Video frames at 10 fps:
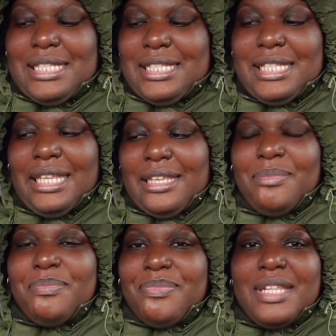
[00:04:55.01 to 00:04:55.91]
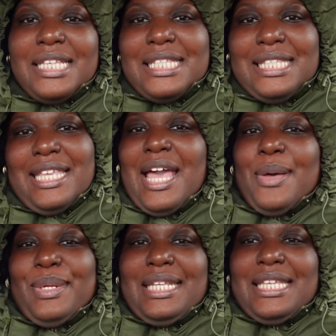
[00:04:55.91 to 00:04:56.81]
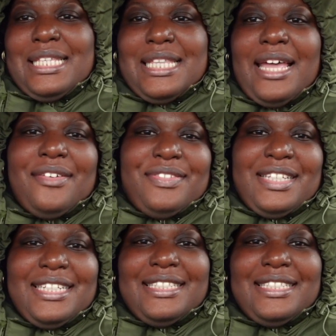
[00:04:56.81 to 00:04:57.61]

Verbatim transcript: and see see how it is after.